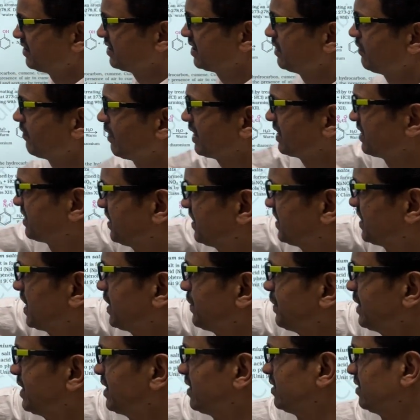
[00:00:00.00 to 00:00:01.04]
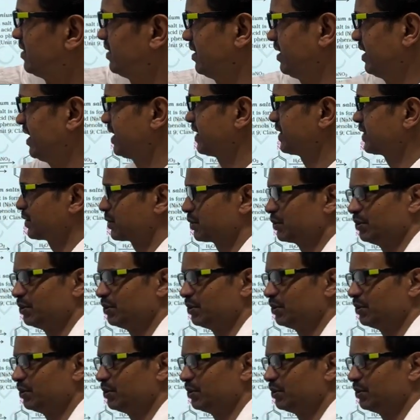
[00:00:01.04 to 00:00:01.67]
The benzene was treated with